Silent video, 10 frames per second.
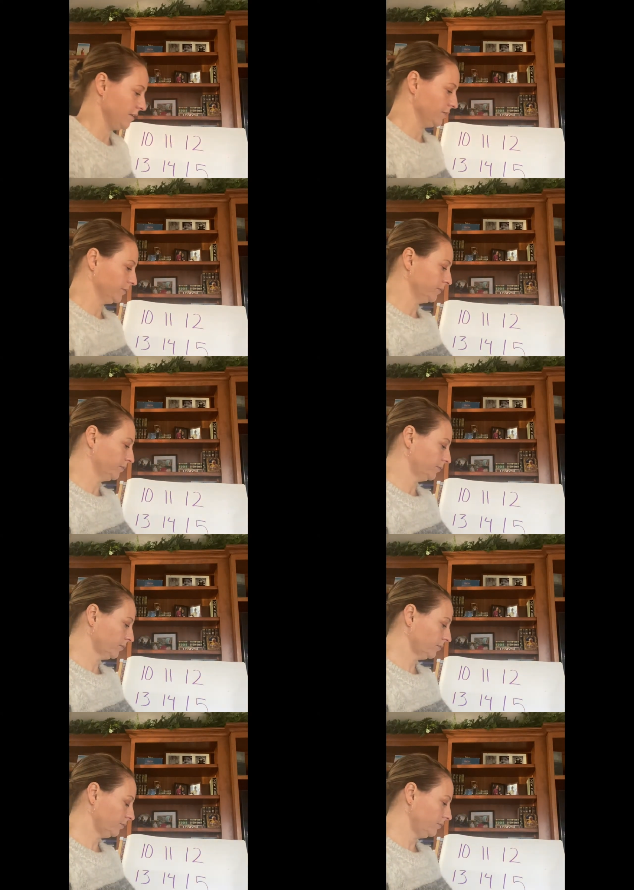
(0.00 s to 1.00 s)

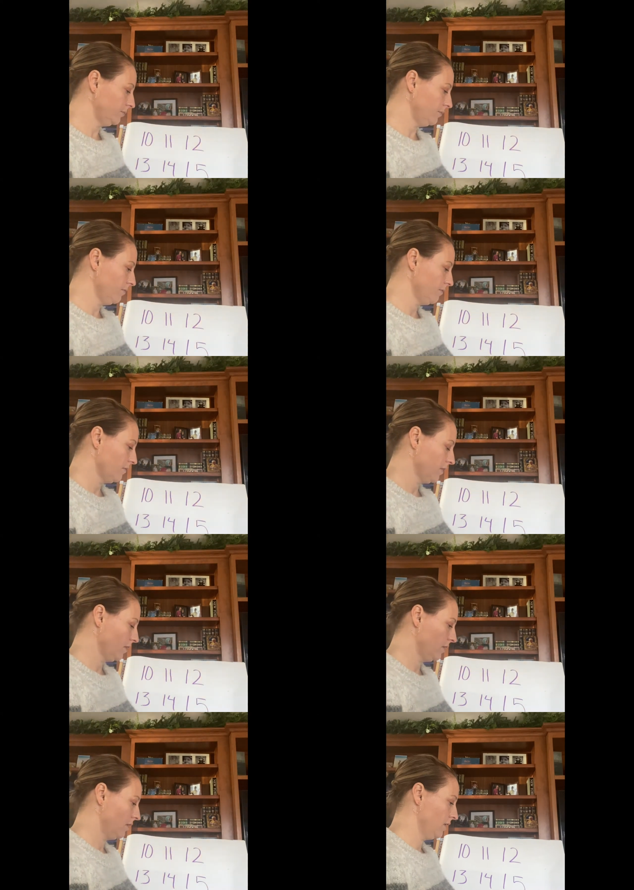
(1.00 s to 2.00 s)

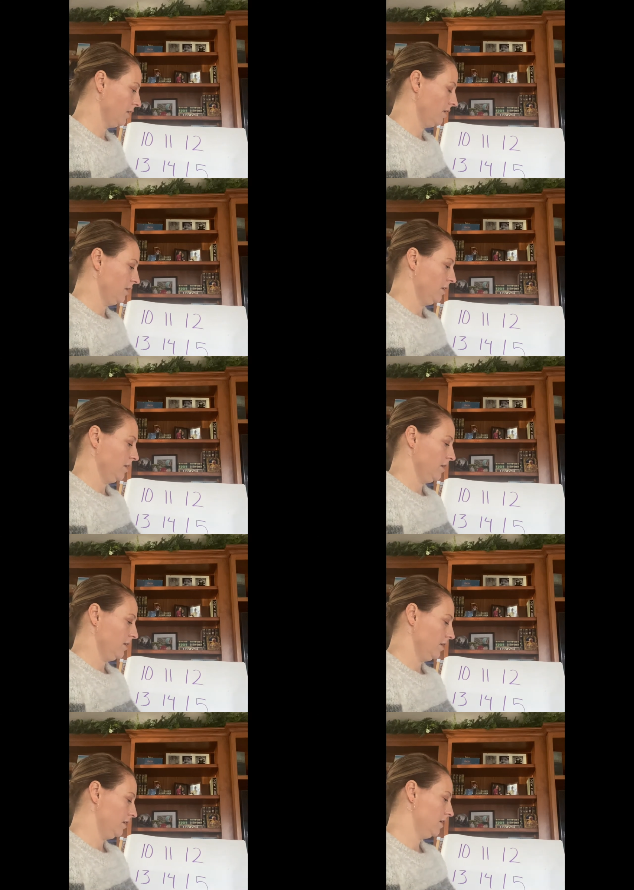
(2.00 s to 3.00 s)

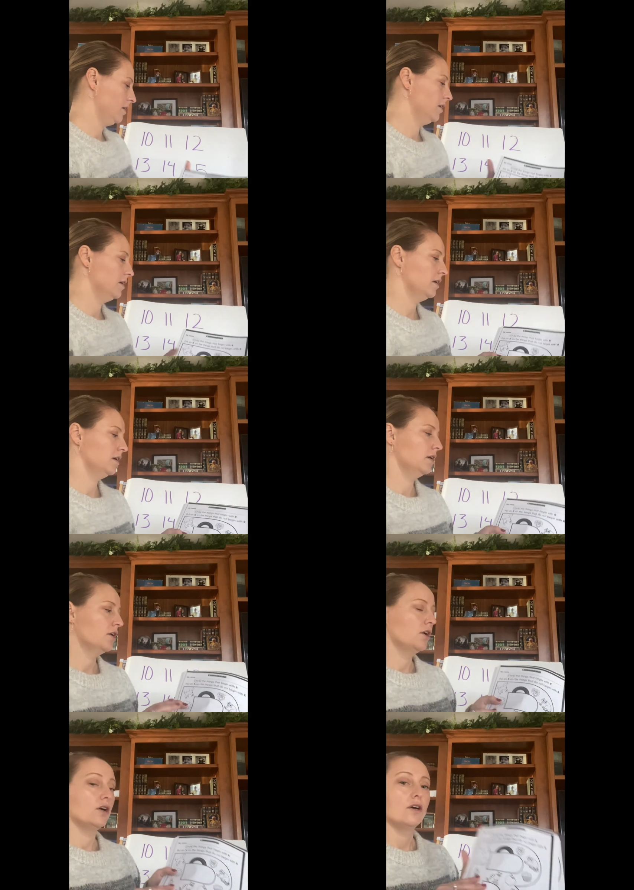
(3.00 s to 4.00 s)

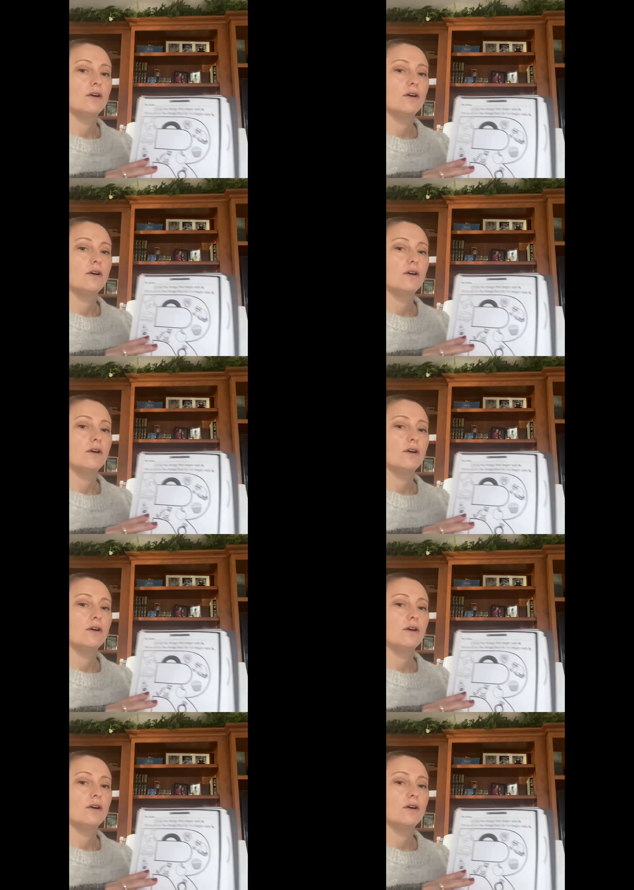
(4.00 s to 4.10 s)
No one is speaking in this clip.